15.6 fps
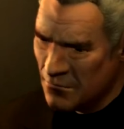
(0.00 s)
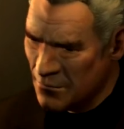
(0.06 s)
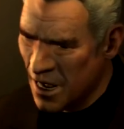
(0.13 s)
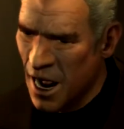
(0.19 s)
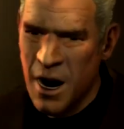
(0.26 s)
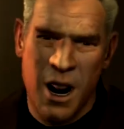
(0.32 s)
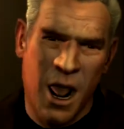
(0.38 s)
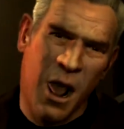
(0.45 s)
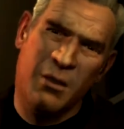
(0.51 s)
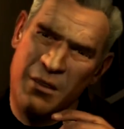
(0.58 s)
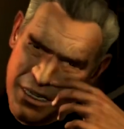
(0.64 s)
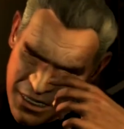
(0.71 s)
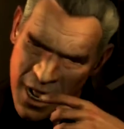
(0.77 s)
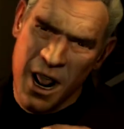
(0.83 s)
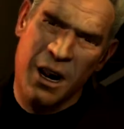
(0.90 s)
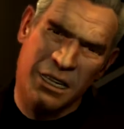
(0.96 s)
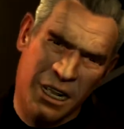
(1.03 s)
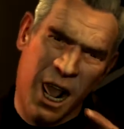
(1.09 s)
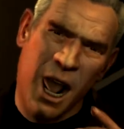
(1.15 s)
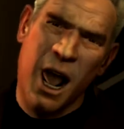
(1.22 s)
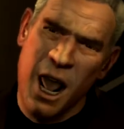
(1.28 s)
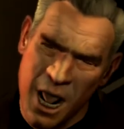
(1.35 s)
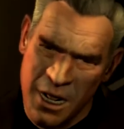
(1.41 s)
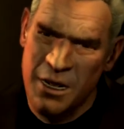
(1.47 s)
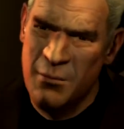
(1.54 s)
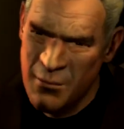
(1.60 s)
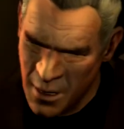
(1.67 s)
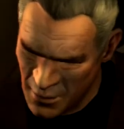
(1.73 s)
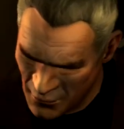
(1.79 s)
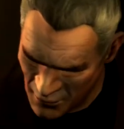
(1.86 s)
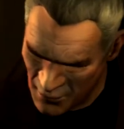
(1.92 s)
I know he's got his eye on the
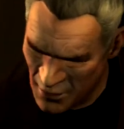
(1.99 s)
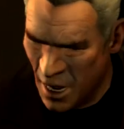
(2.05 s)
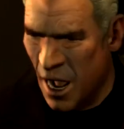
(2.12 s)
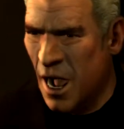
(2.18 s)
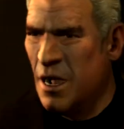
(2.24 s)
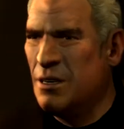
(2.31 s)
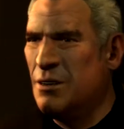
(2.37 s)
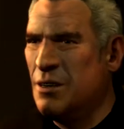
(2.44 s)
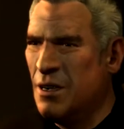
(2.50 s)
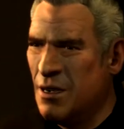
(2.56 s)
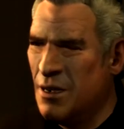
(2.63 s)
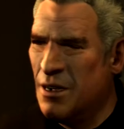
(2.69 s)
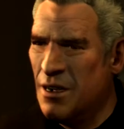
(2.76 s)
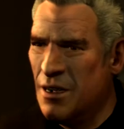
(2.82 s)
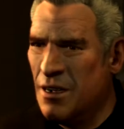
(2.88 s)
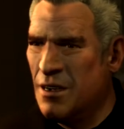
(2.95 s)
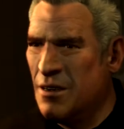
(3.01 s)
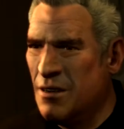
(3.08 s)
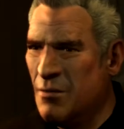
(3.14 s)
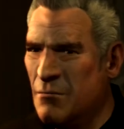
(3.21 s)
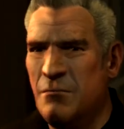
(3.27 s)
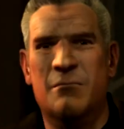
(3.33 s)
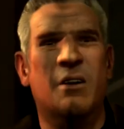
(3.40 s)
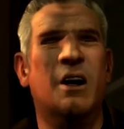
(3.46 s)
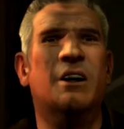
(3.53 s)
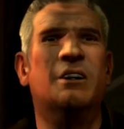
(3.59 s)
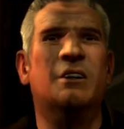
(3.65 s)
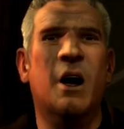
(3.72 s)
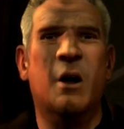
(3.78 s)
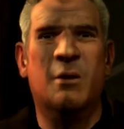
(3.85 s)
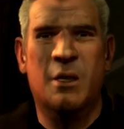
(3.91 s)
big prize, but he's
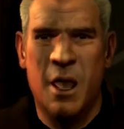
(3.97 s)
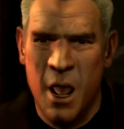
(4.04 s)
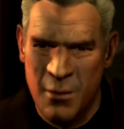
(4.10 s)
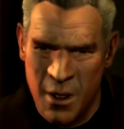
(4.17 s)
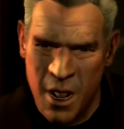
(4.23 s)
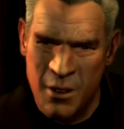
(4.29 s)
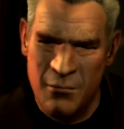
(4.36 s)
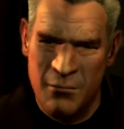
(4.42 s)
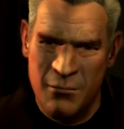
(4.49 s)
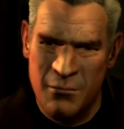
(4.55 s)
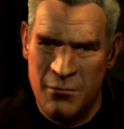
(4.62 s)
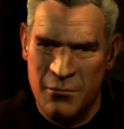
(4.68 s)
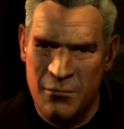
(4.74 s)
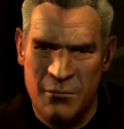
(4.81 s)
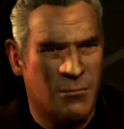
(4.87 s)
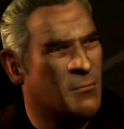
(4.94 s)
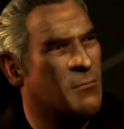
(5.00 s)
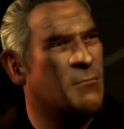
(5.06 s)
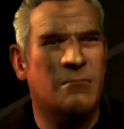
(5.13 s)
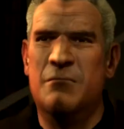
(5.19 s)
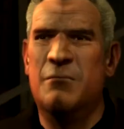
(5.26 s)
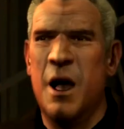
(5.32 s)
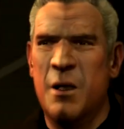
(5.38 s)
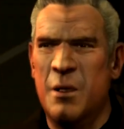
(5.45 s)
no dummy. Him